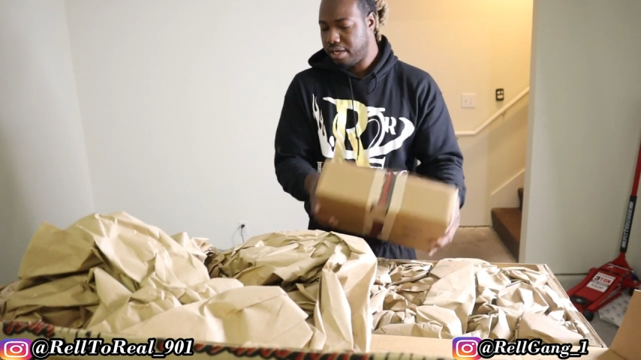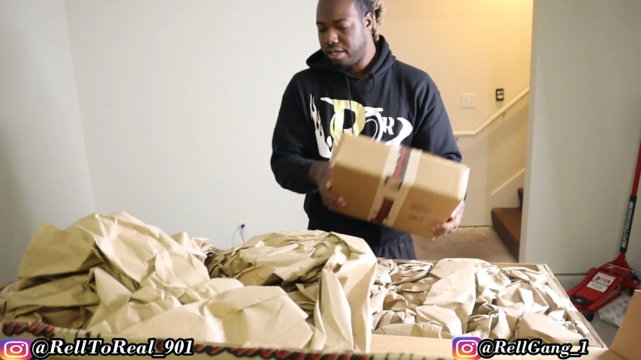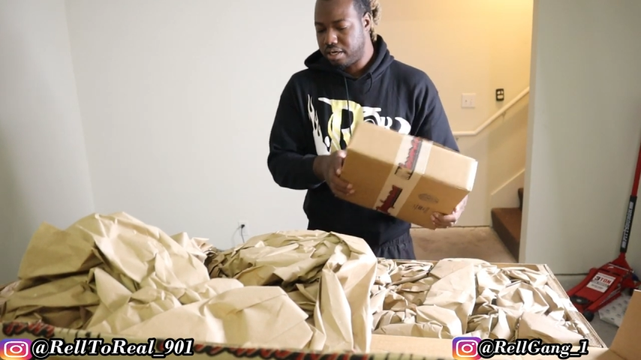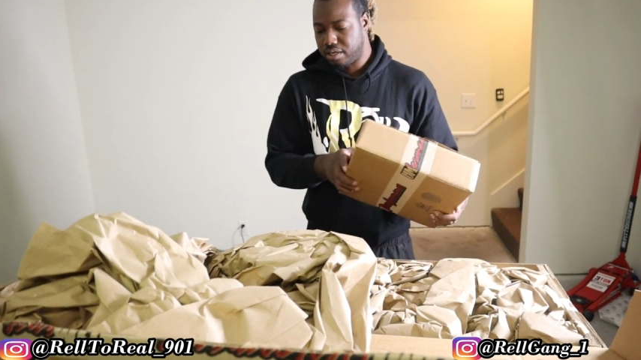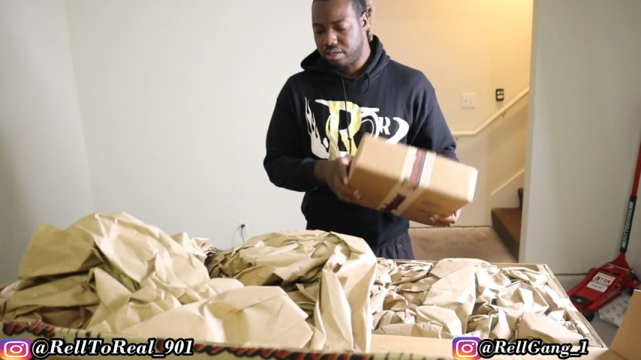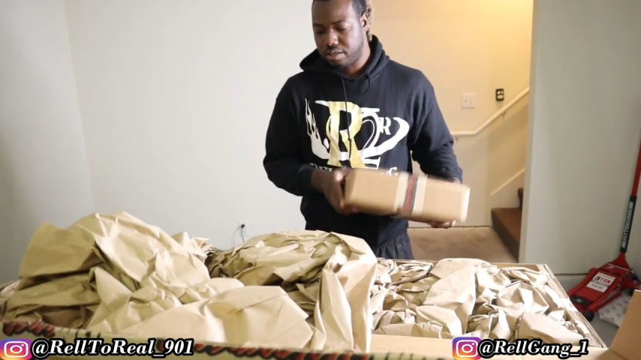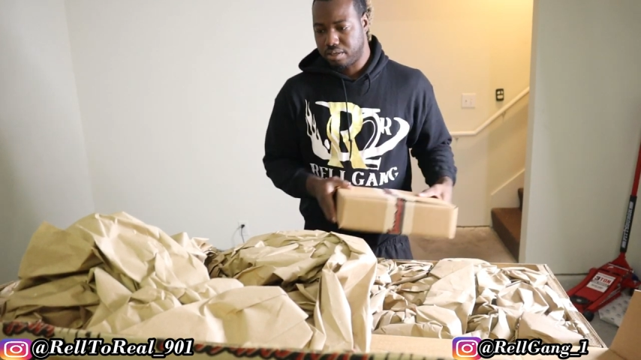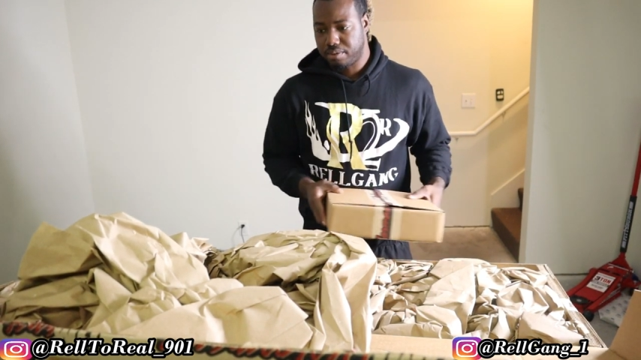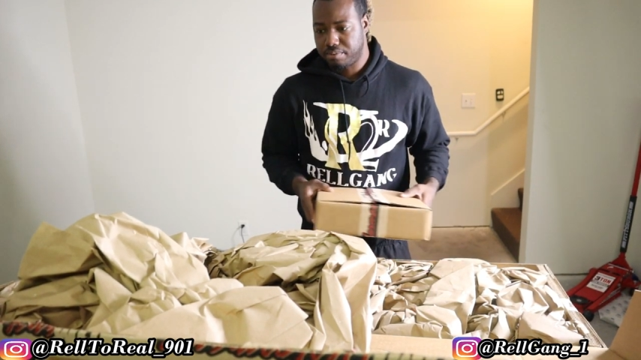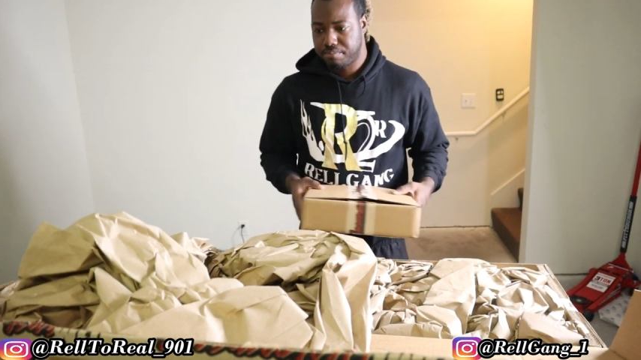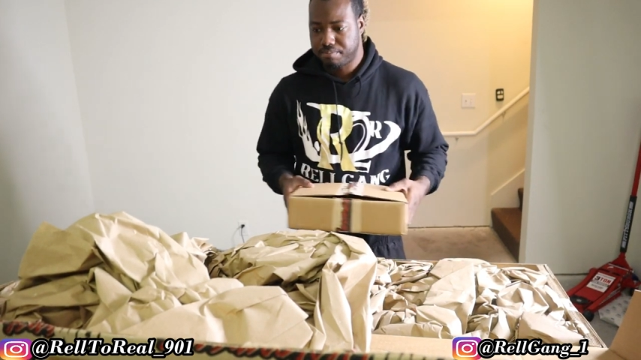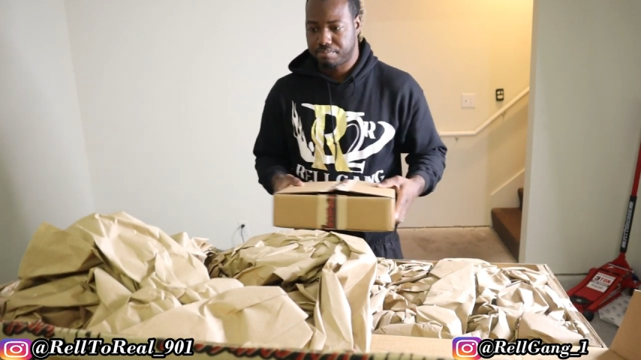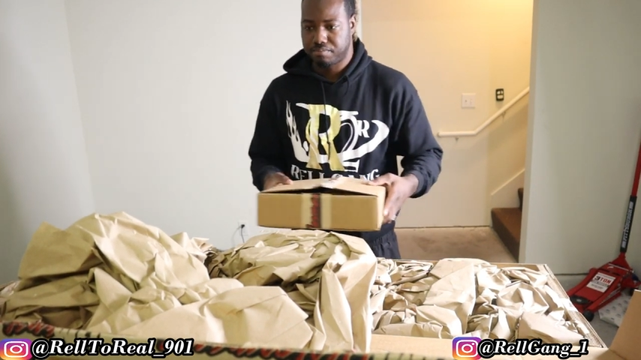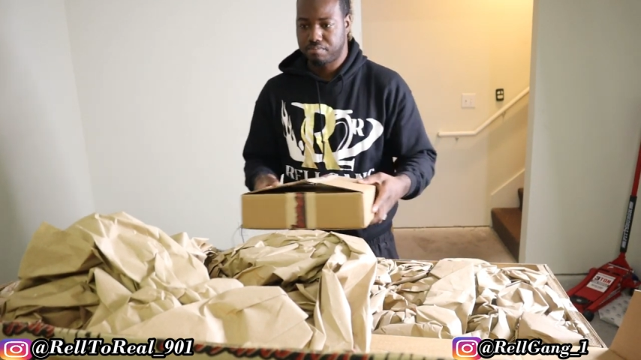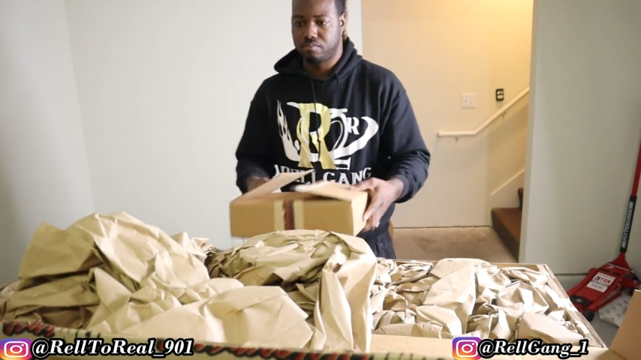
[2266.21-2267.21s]
And um,
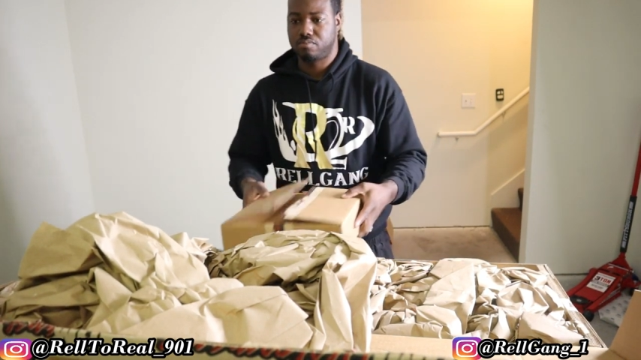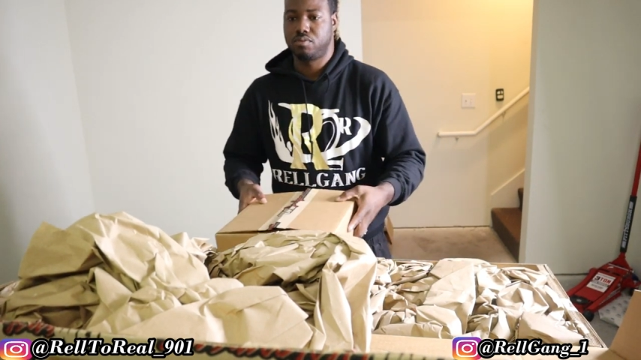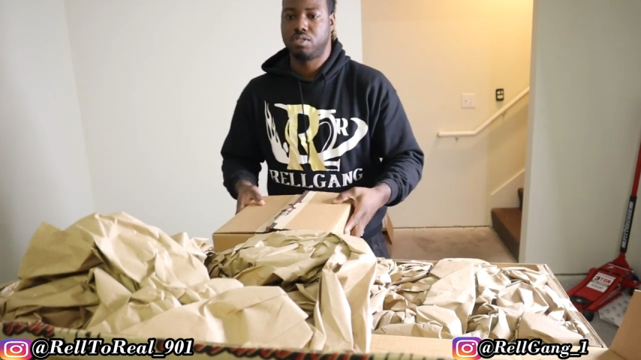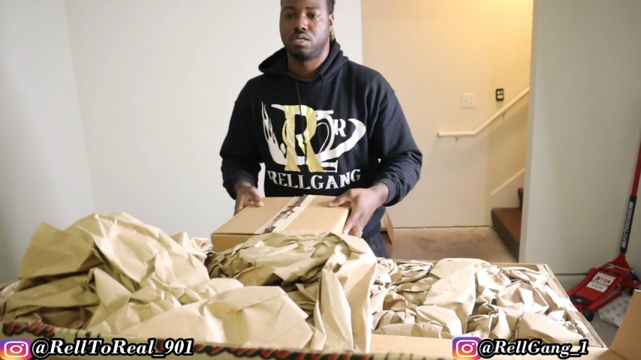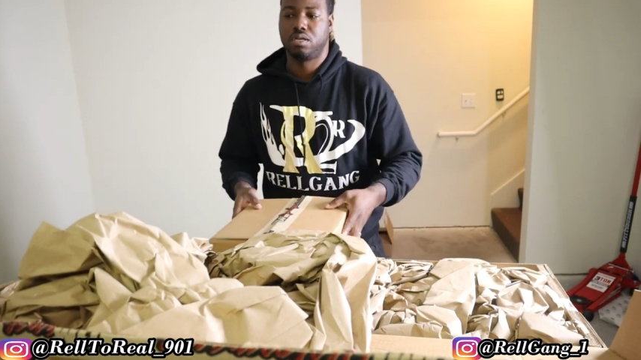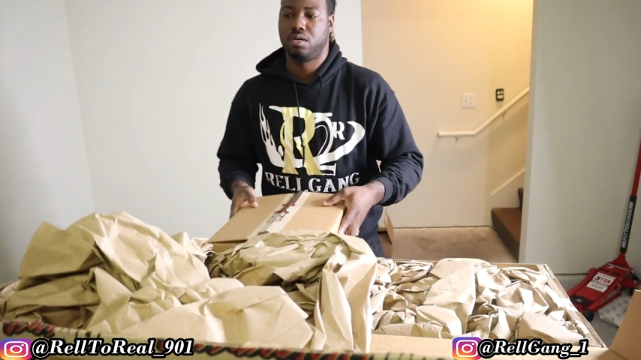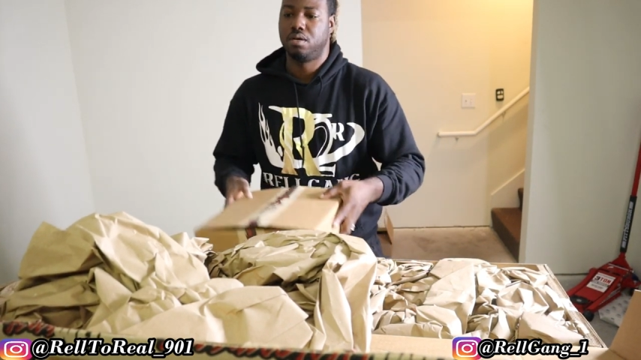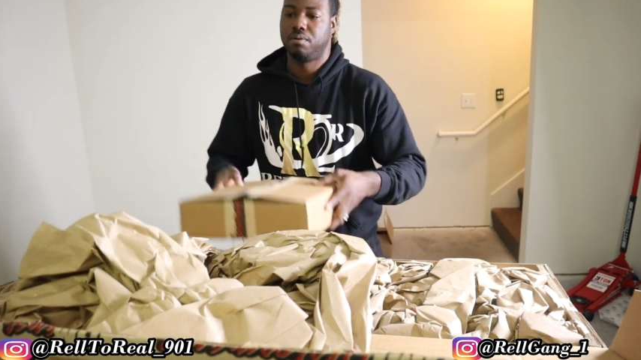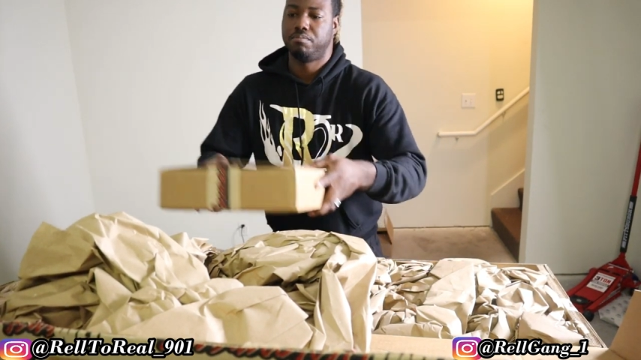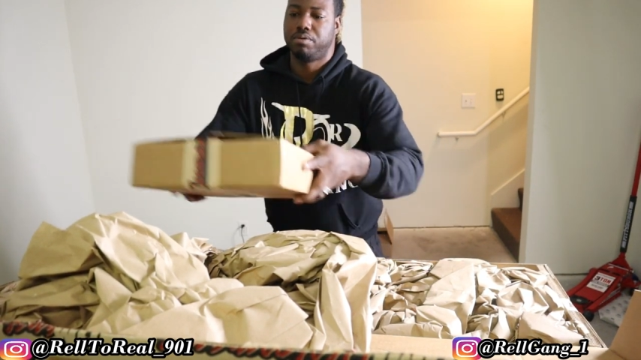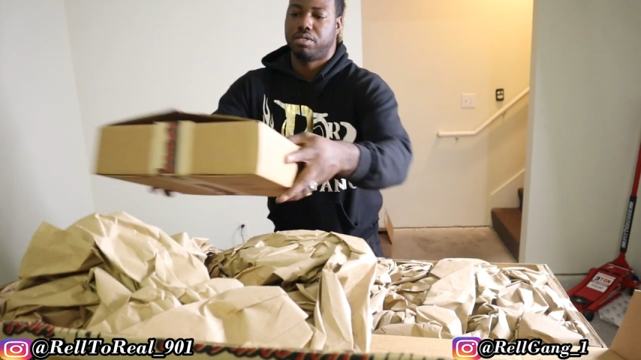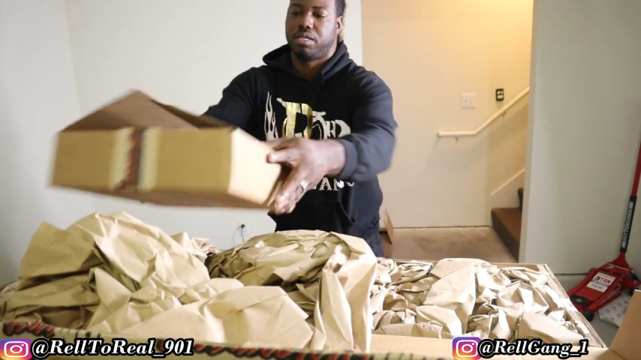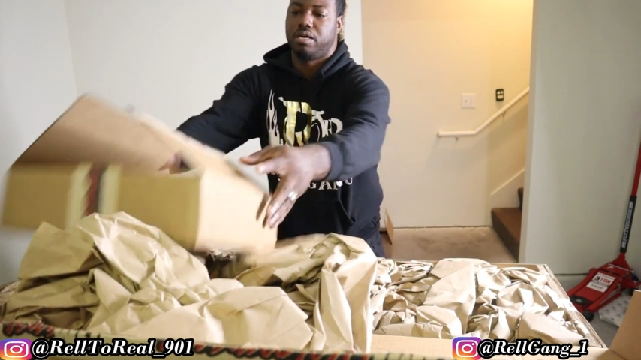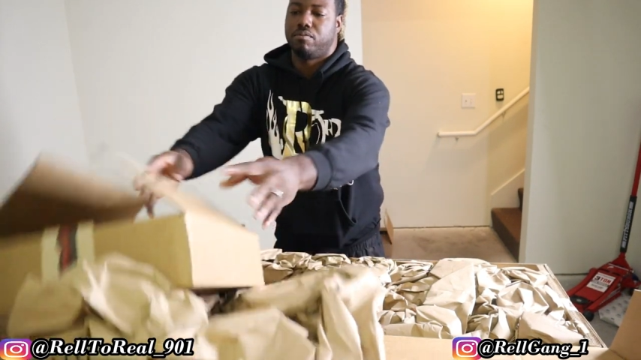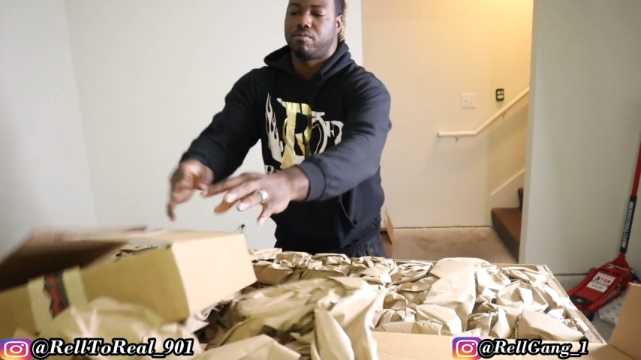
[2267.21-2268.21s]

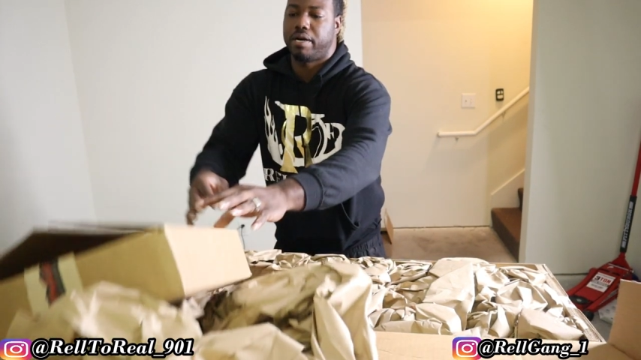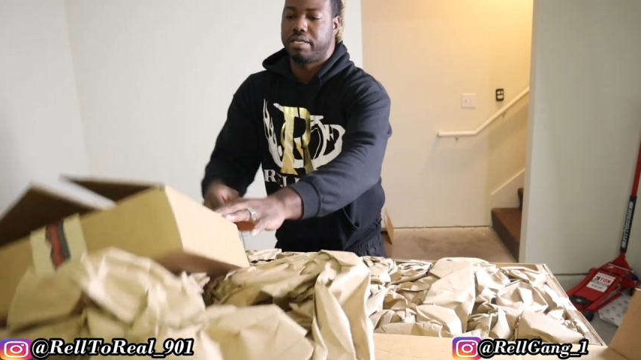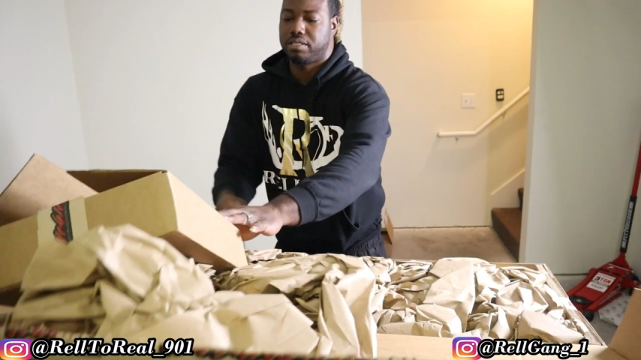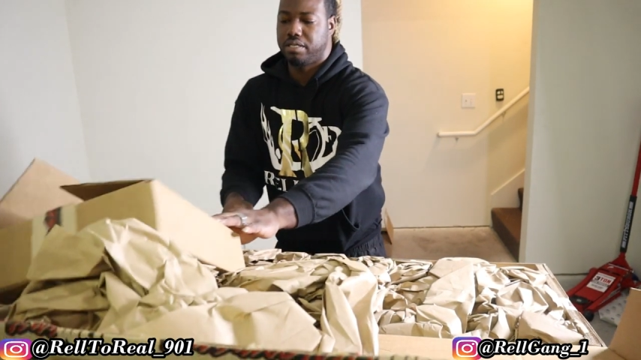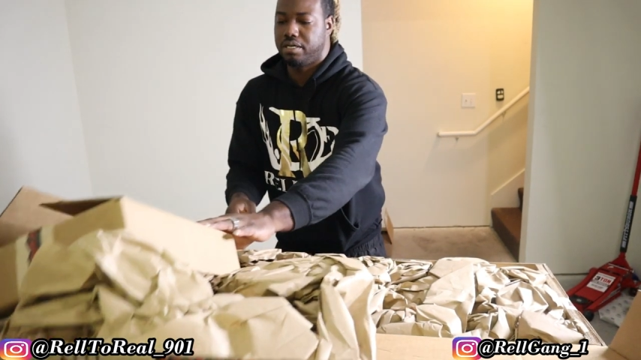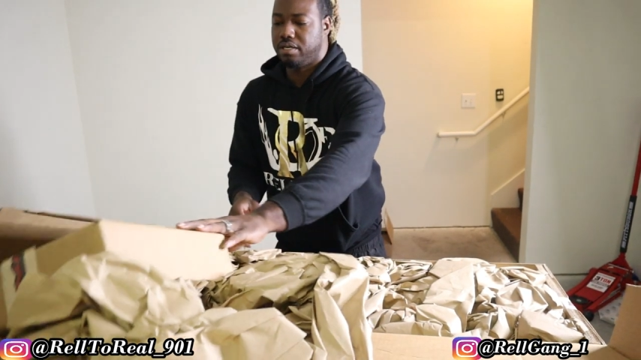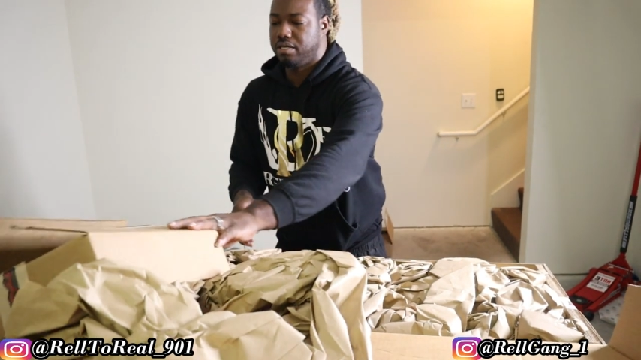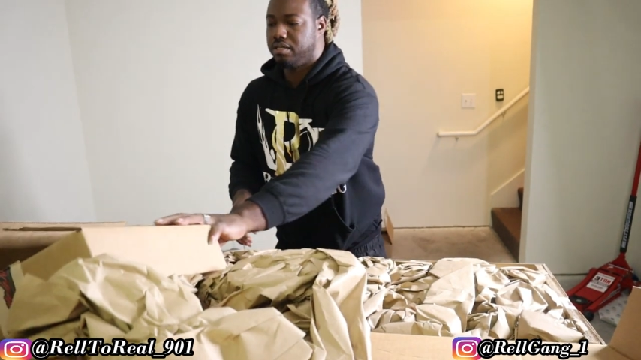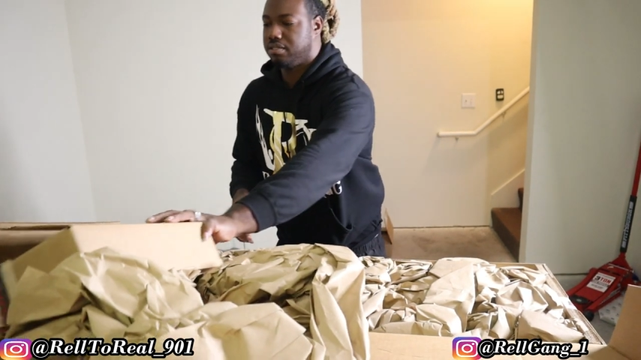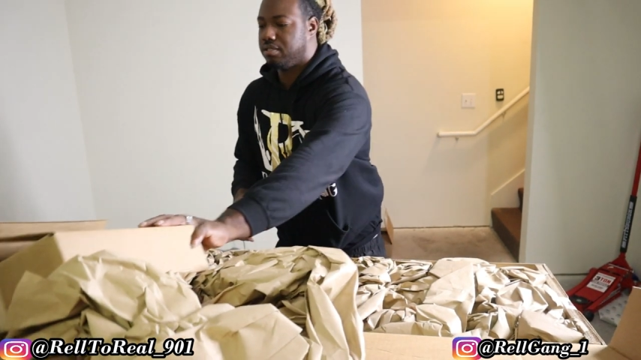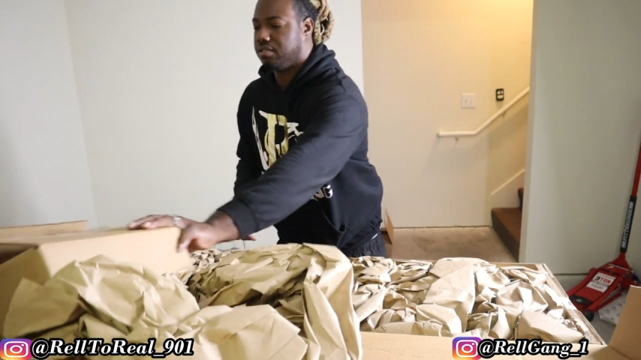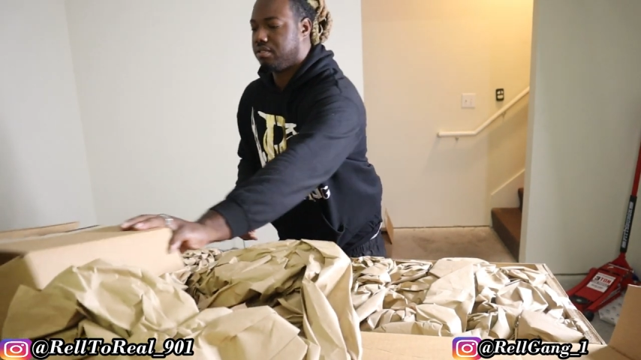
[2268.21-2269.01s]
put that right there.